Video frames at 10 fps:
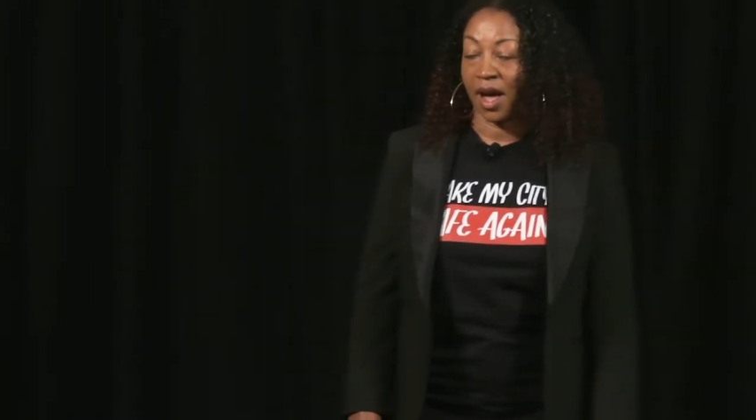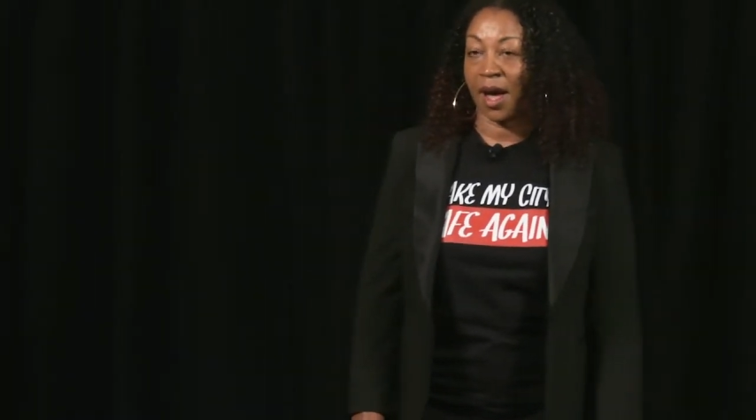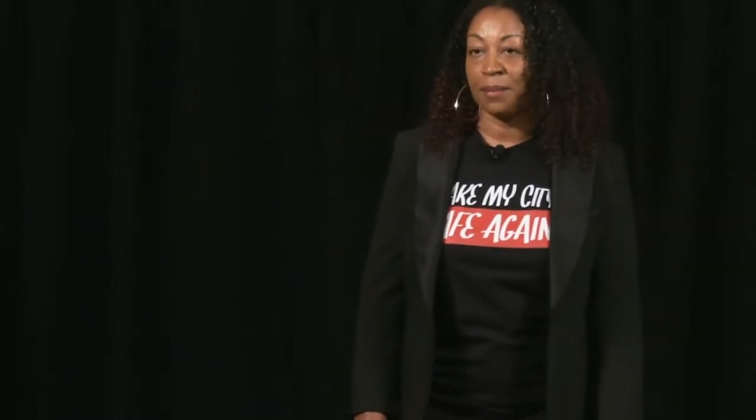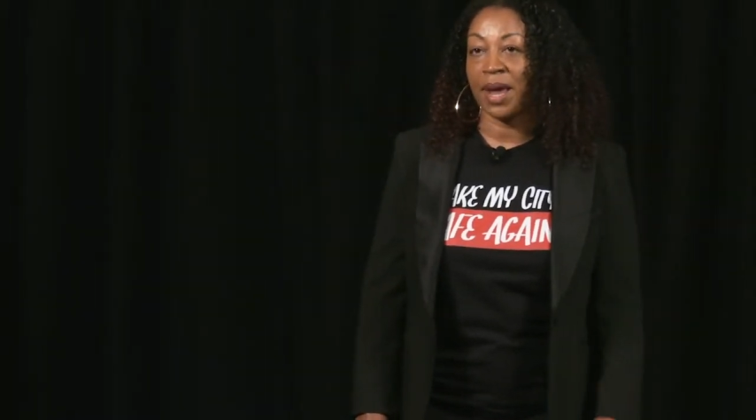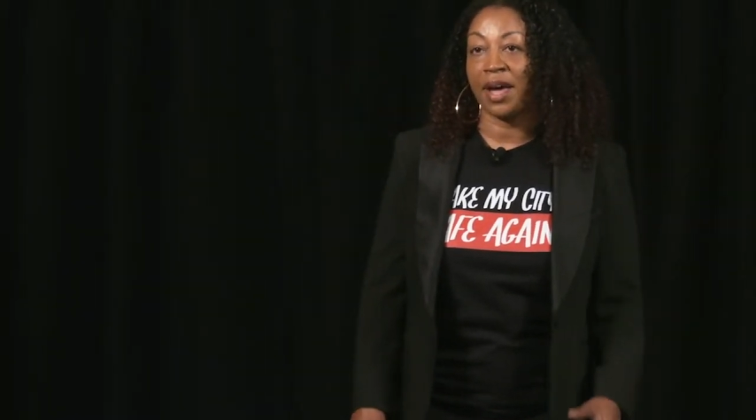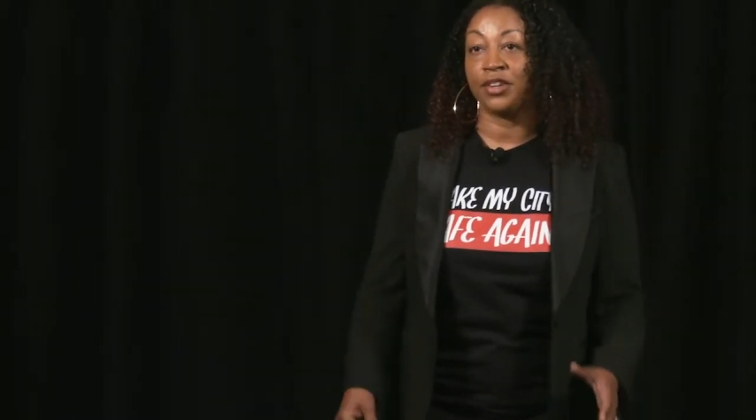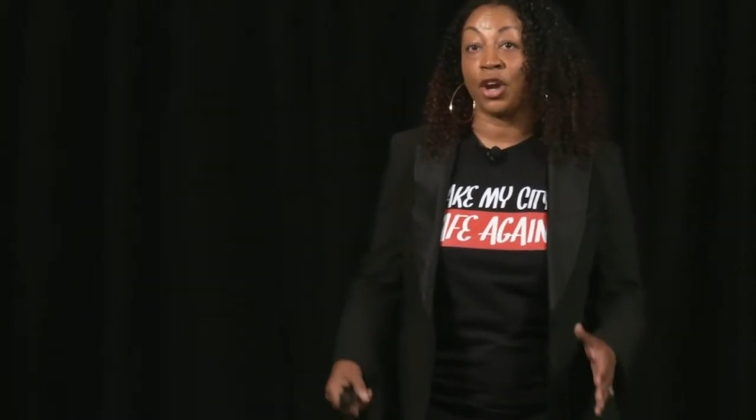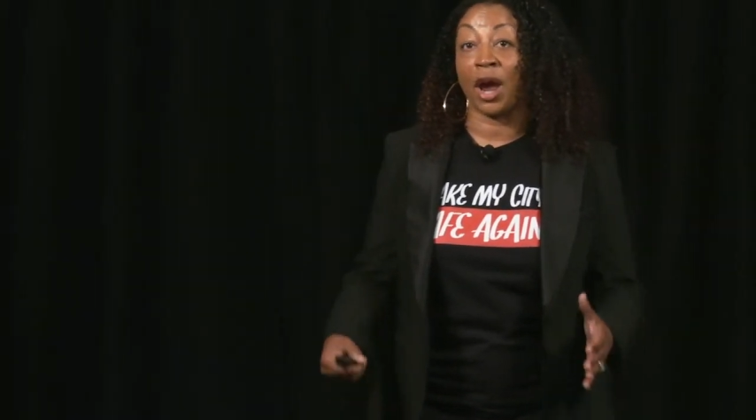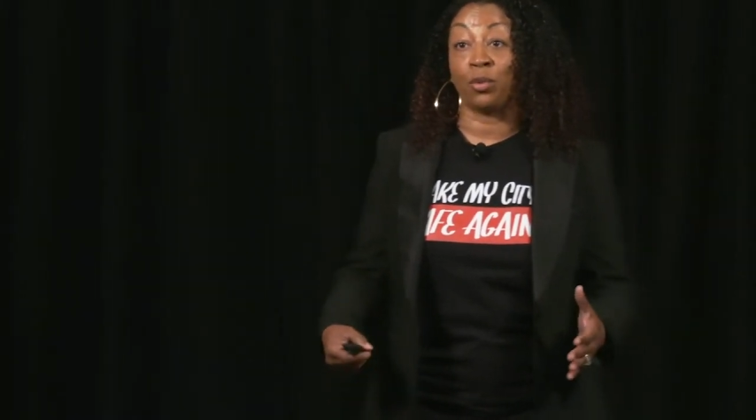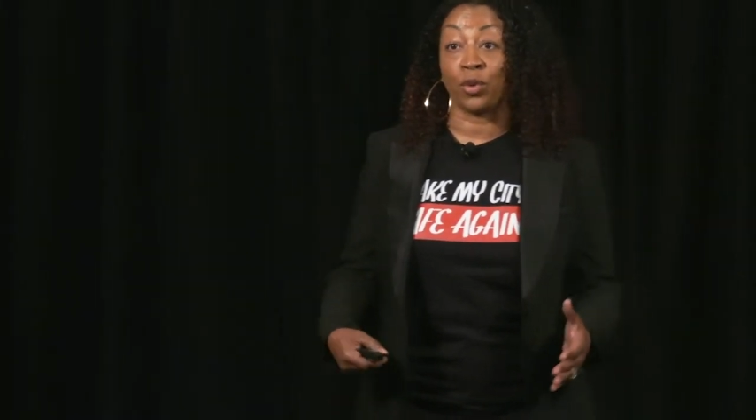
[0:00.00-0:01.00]
I'm not
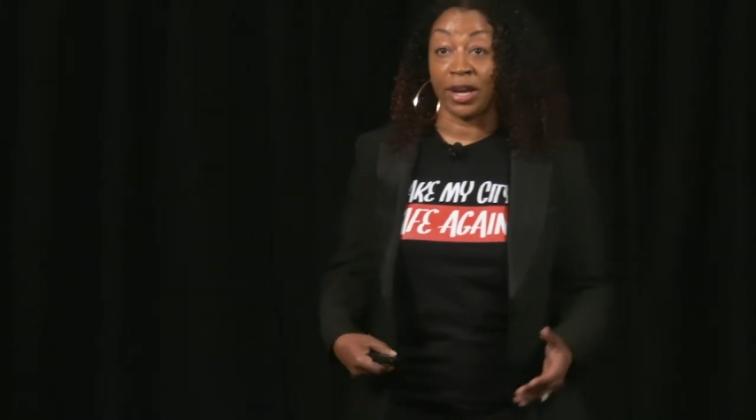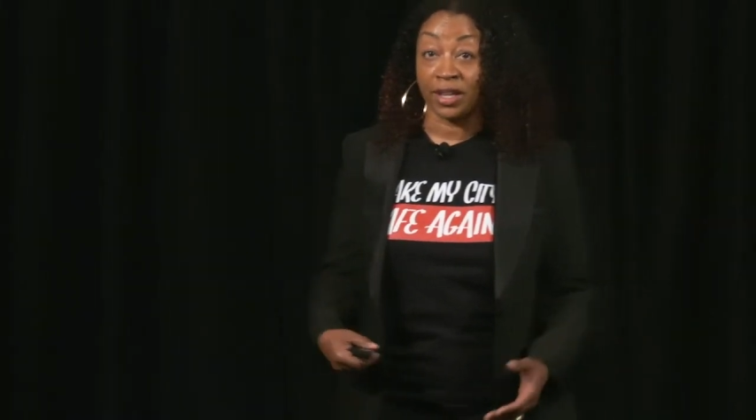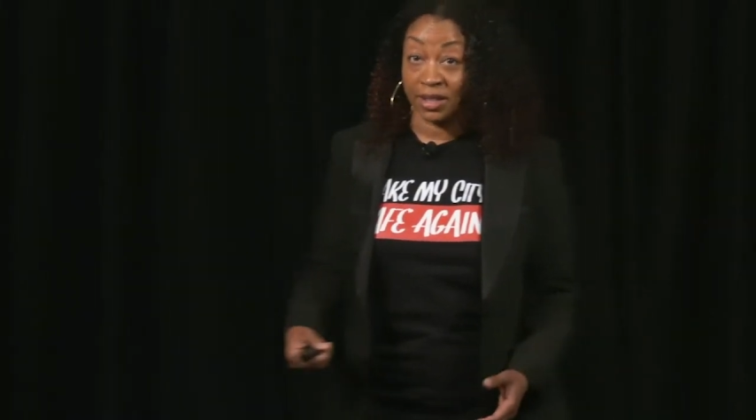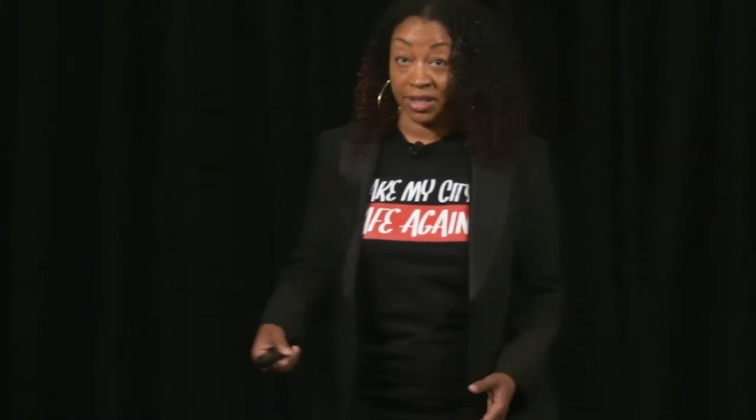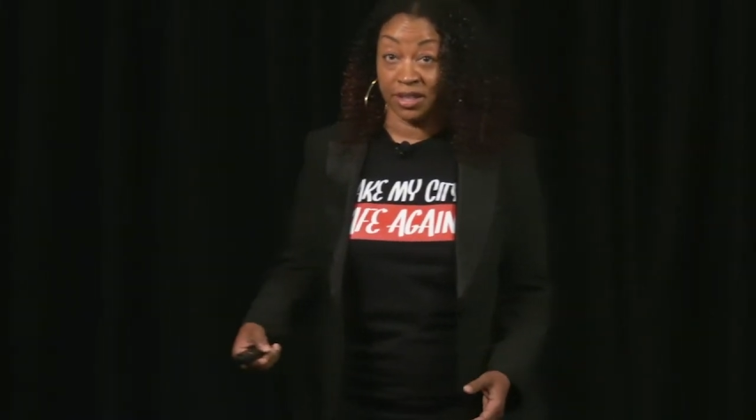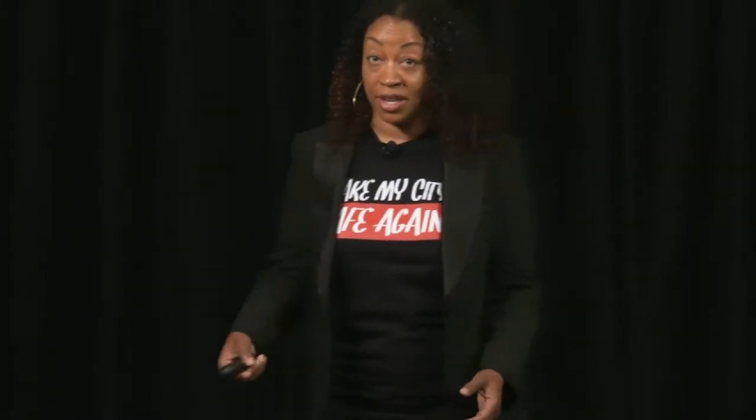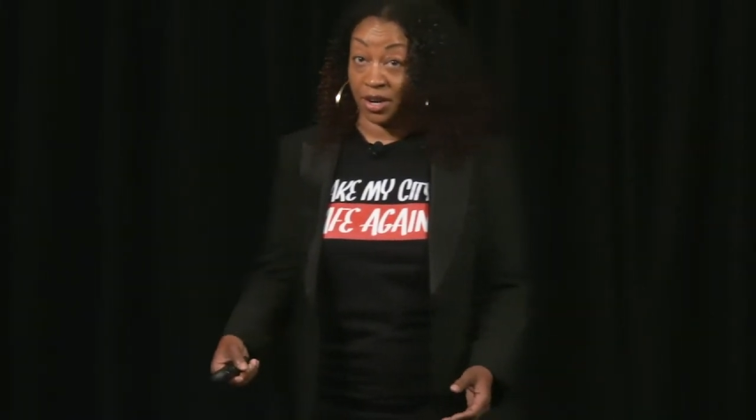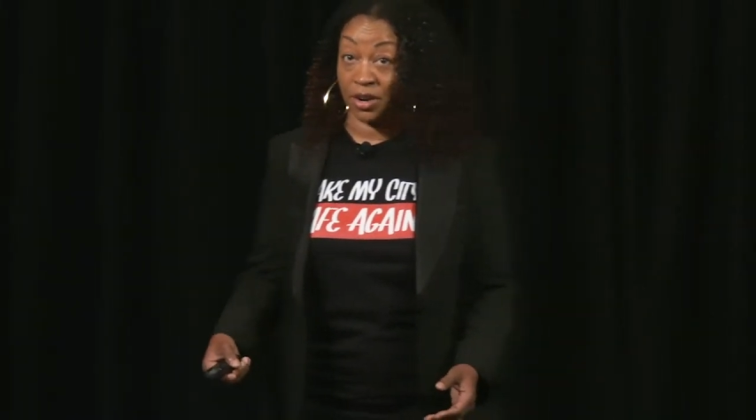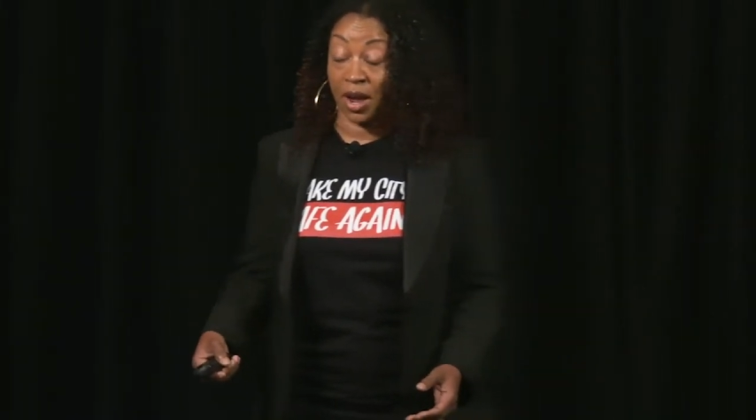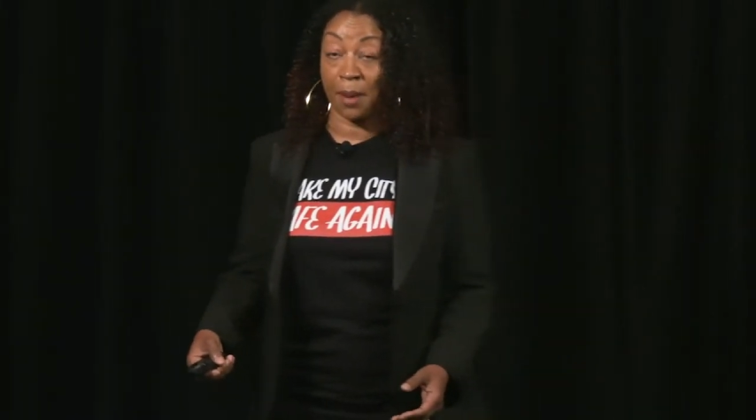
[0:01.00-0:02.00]
directly
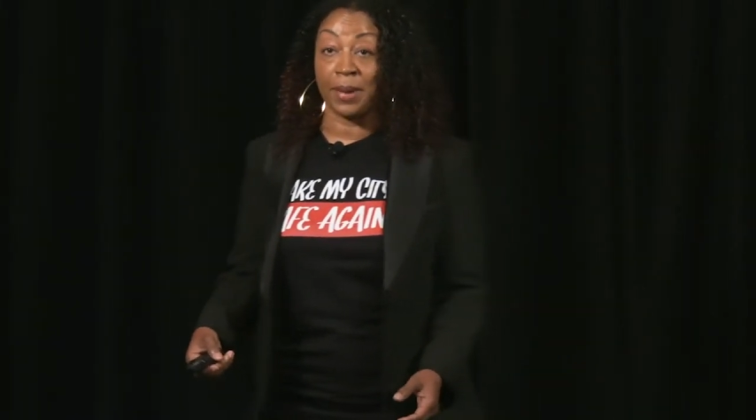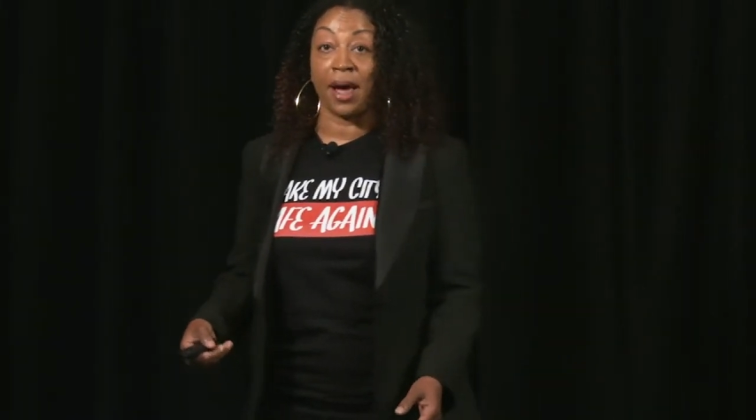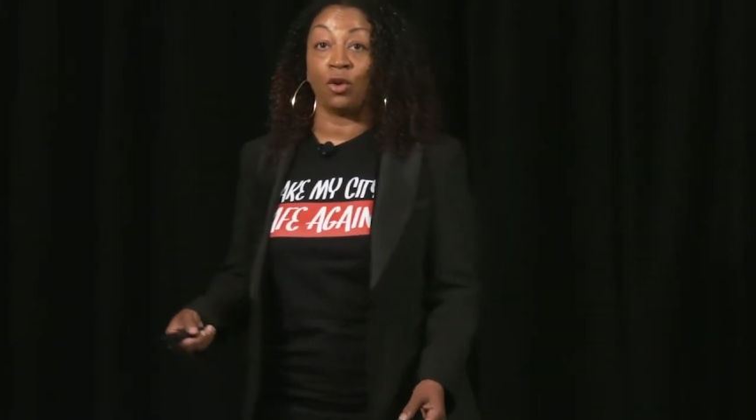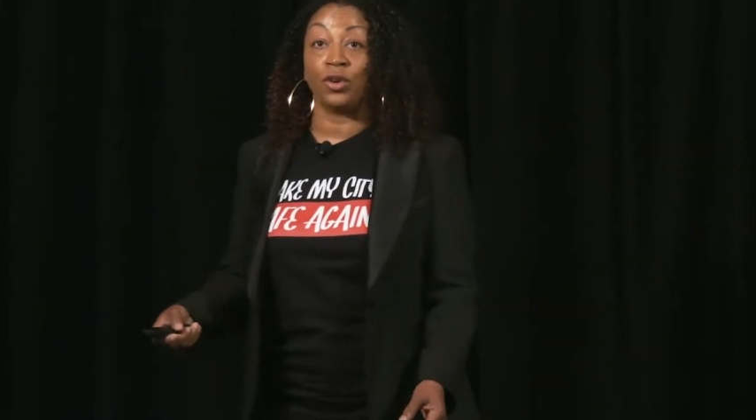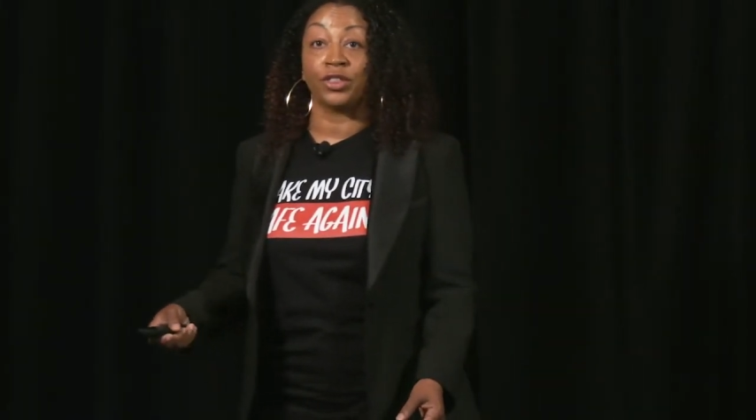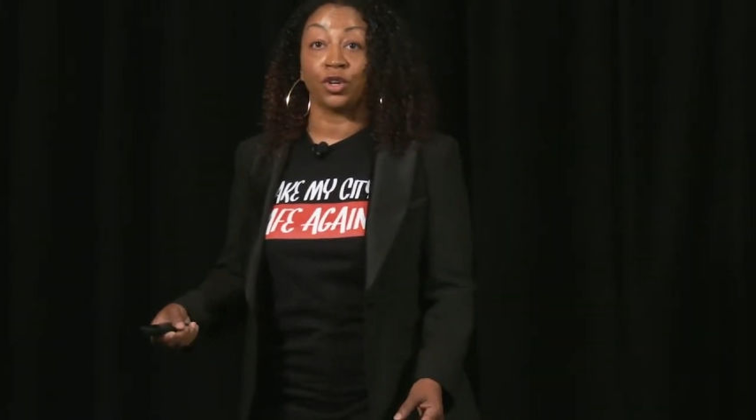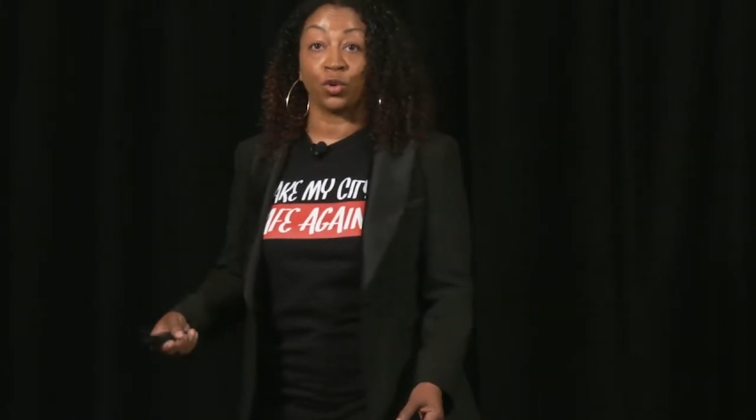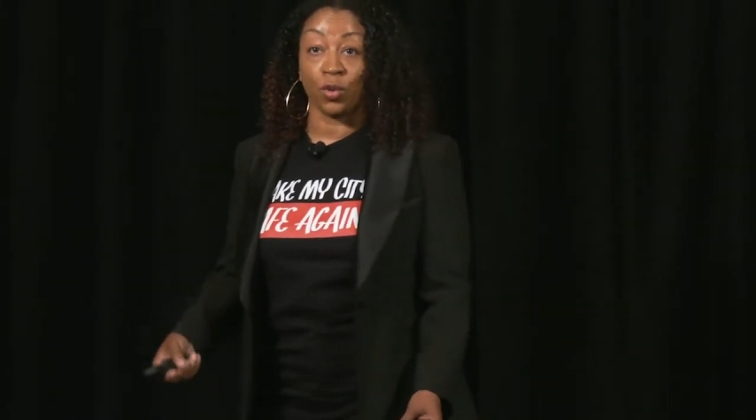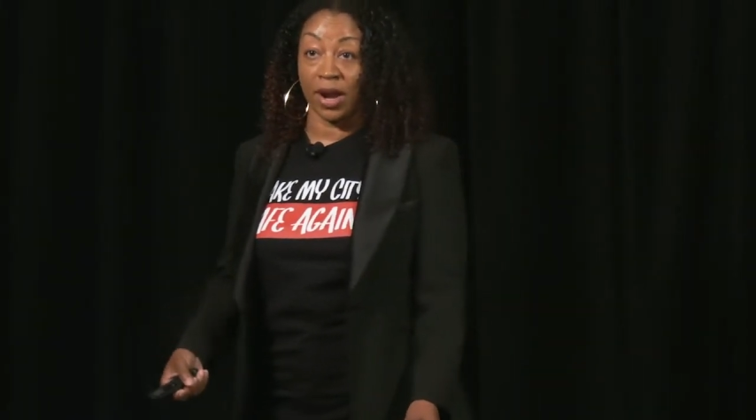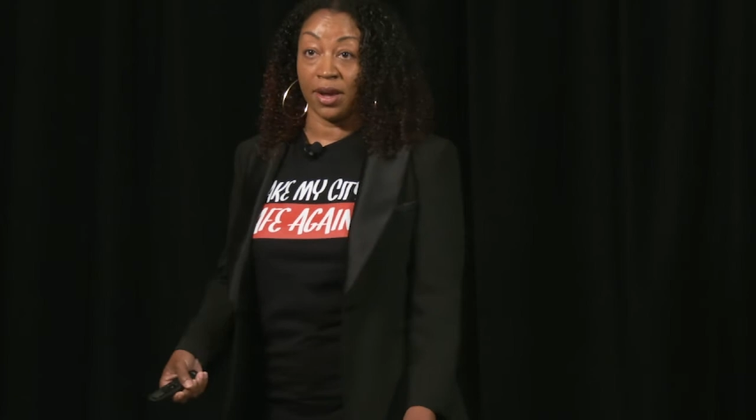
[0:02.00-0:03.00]
there. I'm not on the
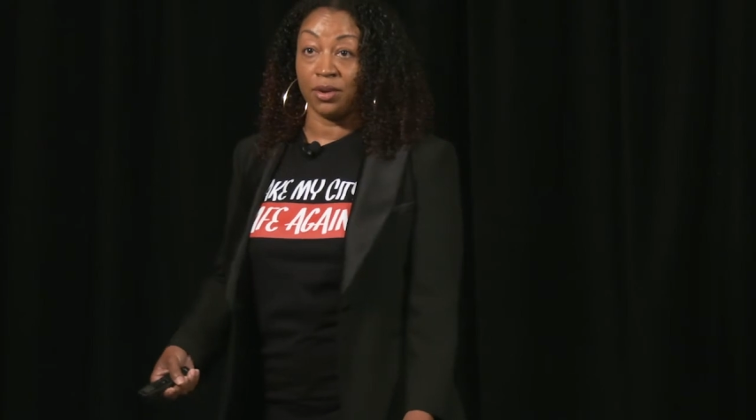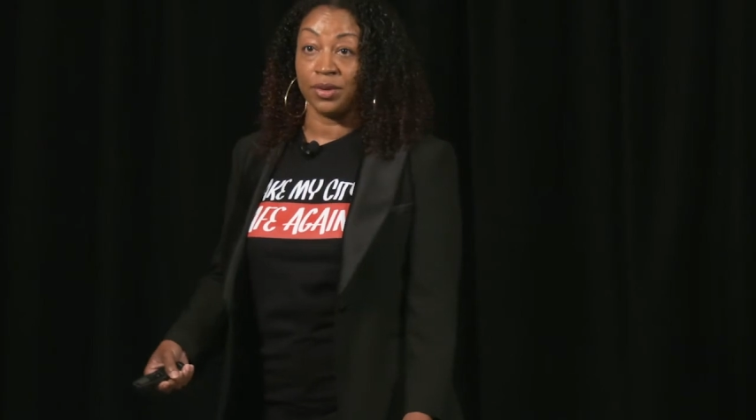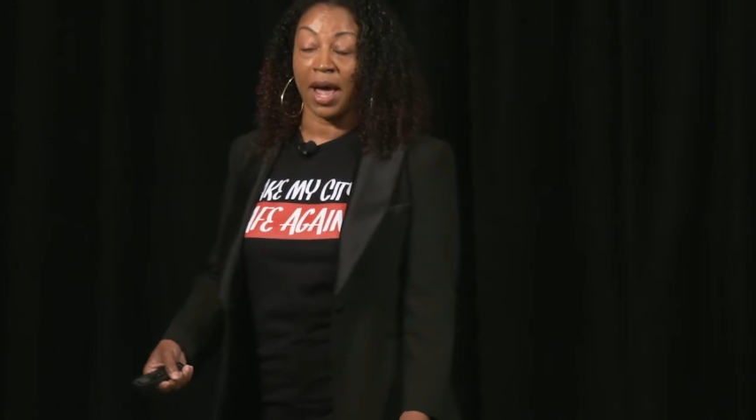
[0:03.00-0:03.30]
ground.